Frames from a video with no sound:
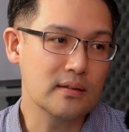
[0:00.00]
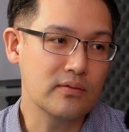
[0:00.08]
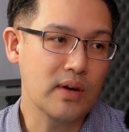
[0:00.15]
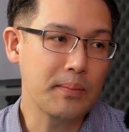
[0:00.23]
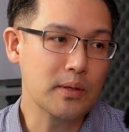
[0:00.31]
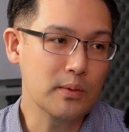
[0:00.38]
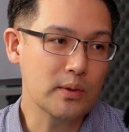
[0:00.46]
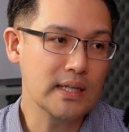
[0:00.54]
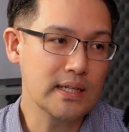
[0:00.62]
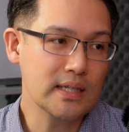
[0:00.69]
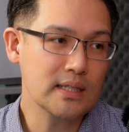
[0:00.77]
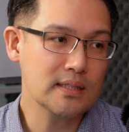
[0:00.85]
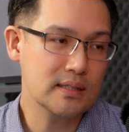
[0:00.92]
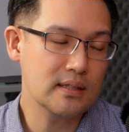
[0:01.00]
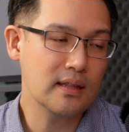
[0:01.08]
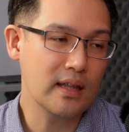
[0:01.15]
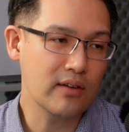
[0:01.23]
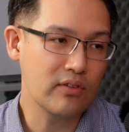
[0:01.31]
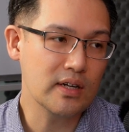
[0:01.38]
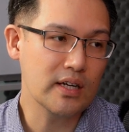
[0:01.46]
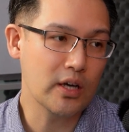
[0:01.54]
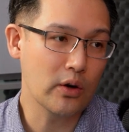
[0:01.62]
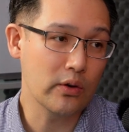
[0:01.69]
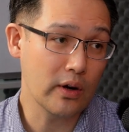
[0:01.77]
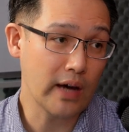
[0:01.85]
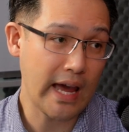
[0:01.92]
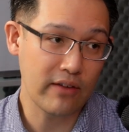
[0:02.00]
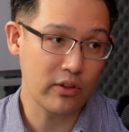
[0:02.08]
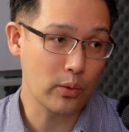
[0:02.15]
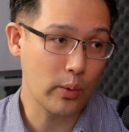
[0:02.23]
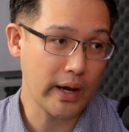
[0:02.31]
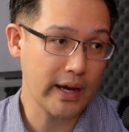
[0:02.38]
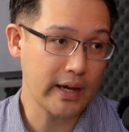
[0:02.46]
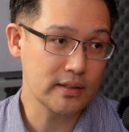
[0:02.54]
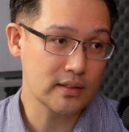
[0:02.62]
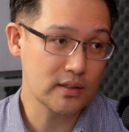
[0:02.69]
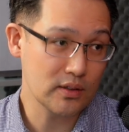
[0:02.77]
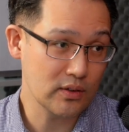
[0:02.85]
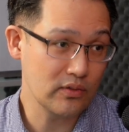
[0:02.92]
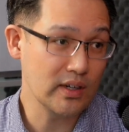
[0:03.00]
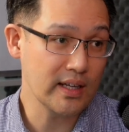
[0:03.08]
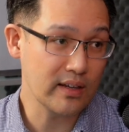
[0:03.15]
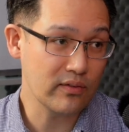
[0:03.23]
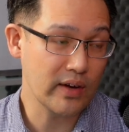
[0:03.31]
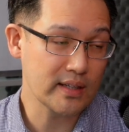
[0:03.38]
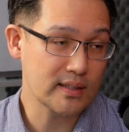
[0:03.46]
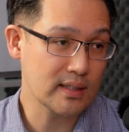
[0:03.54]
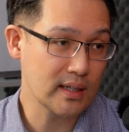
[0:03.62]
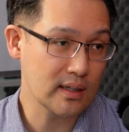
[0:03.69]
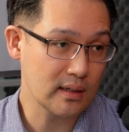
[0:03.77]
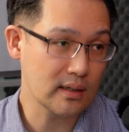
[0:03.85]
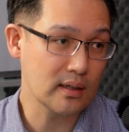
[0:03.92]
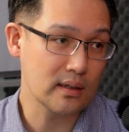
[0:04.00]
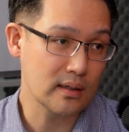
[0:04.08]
reputable clinics, they're really going out of the way to really invest in